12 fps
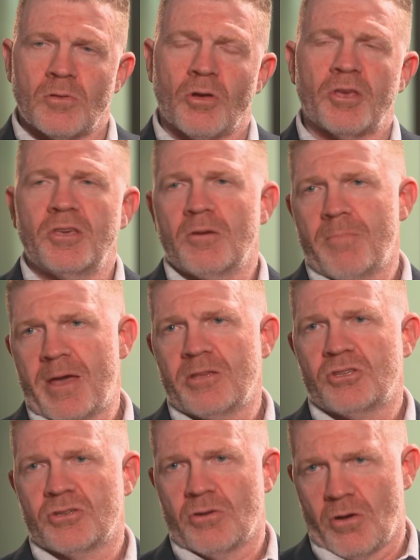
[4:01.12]
Lockie, your
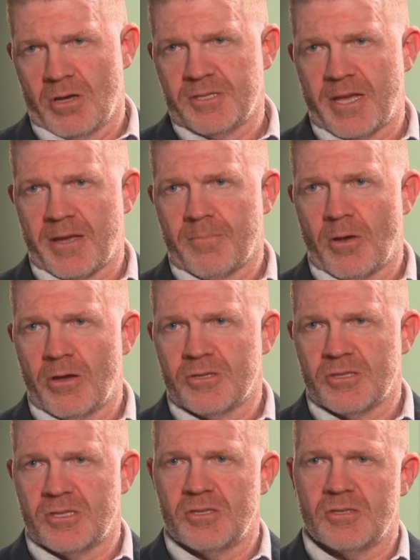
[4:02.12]
manager Isaac
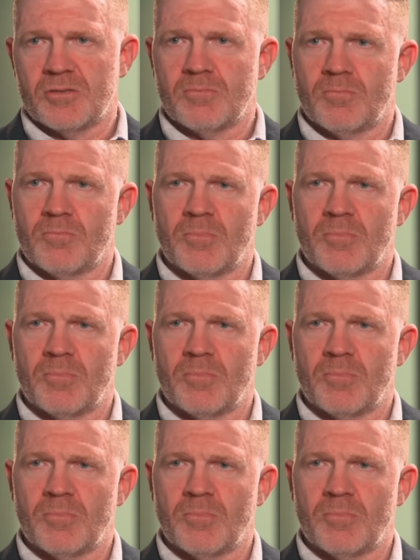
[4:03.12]
Moses is